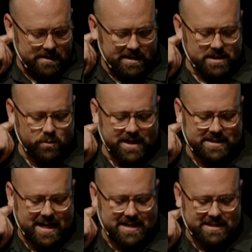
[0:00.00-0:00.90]
This is what he
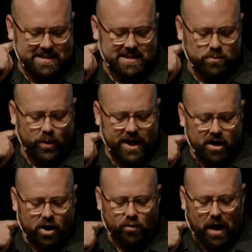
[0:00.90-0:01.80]
says He says, We
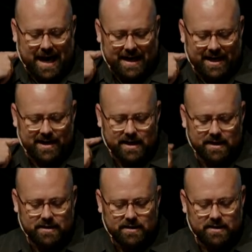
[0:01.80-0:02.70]
are writing
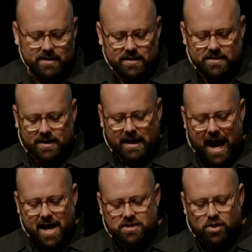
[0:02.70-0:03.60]
to
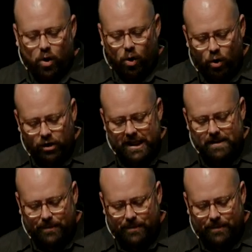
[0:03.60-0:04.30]
God's holy